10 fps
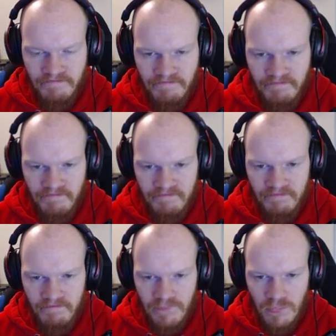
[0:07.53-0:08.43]

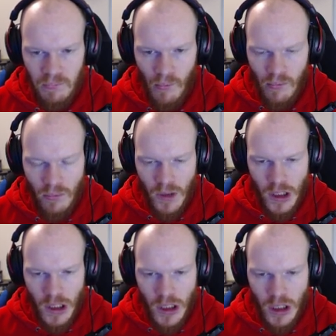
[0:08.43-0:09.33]

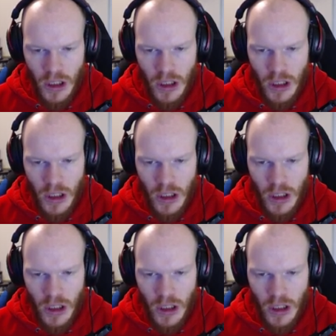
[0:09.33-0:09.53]
(no one is talking)